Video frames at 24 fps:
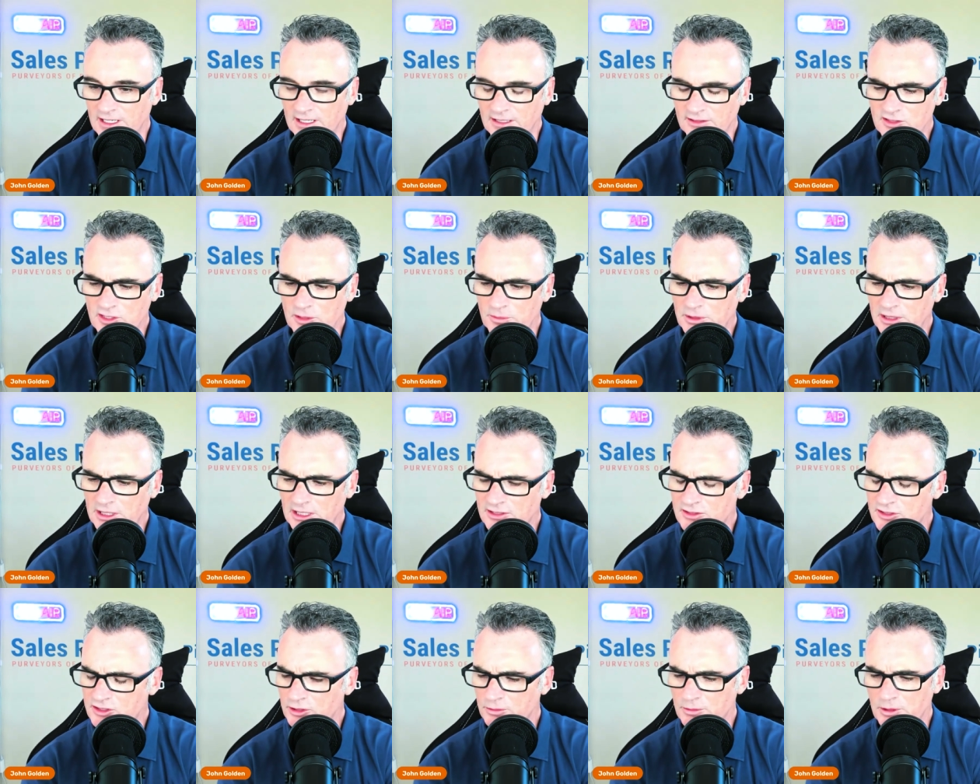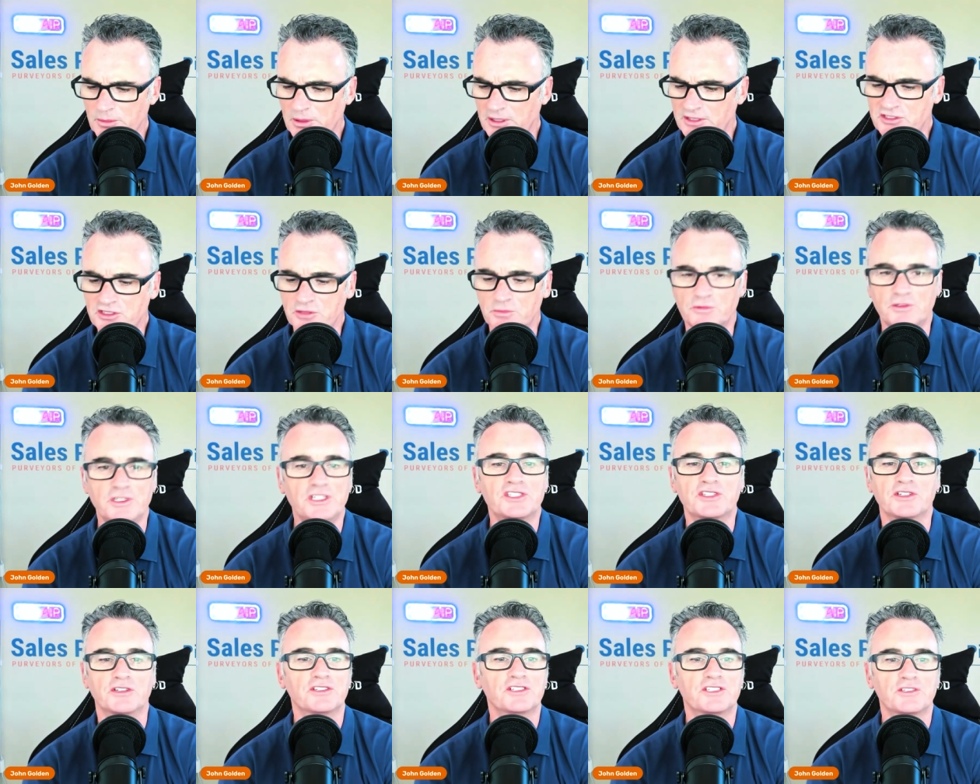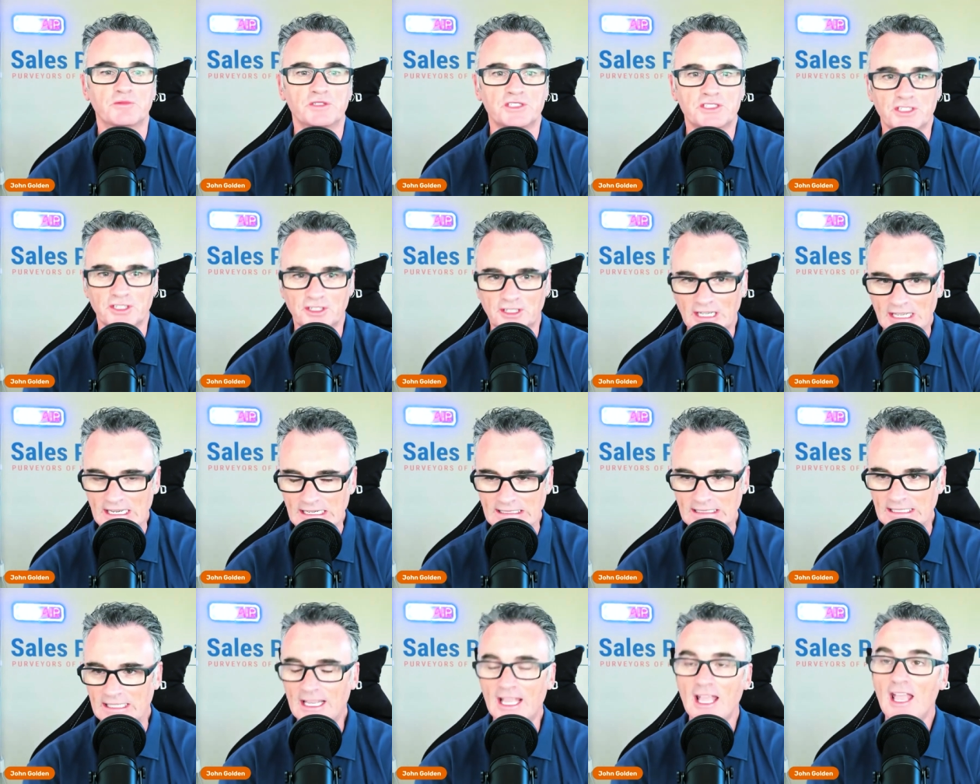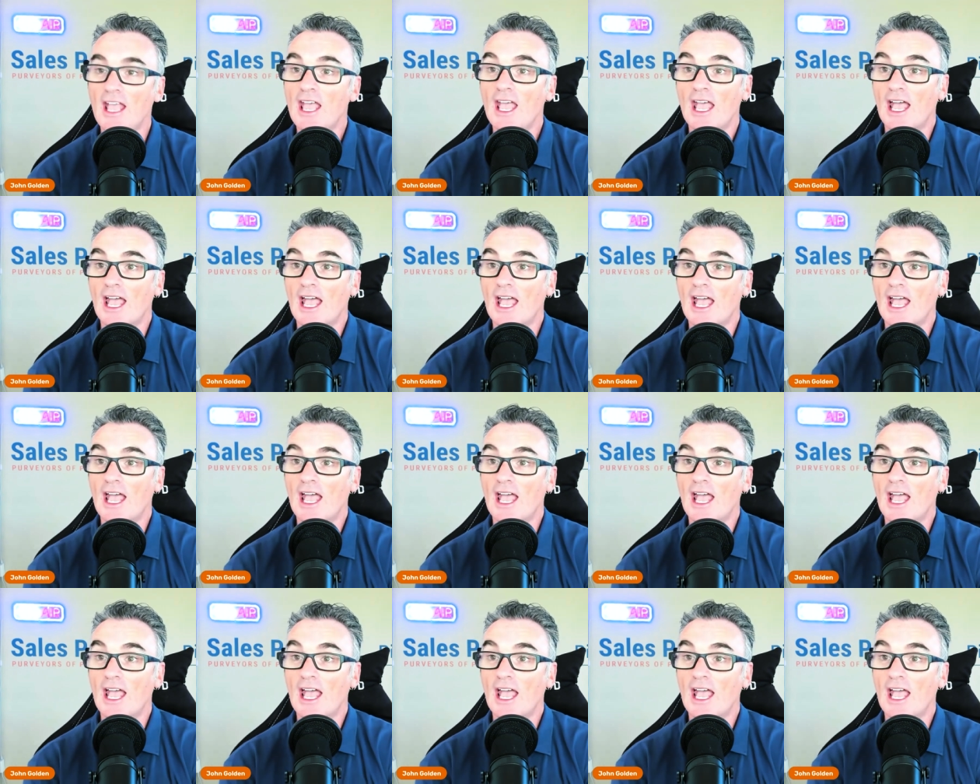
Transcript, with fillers: And somebody else told me about some research that was done lately,